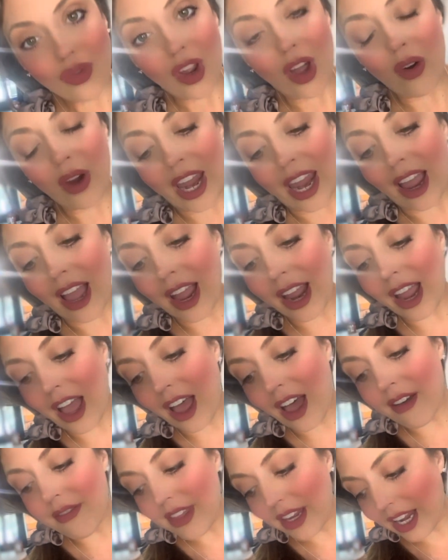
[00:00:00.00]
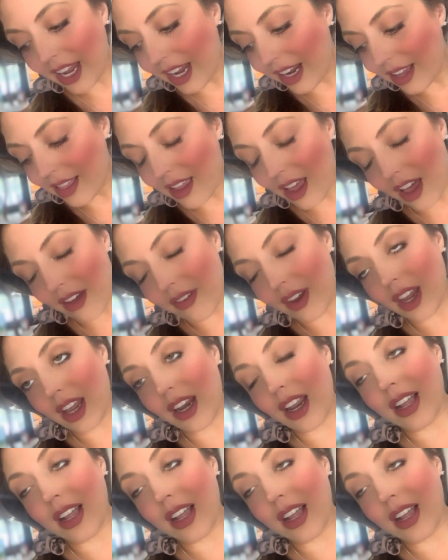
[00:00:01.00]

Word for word: Okay, I have the cake in the oven.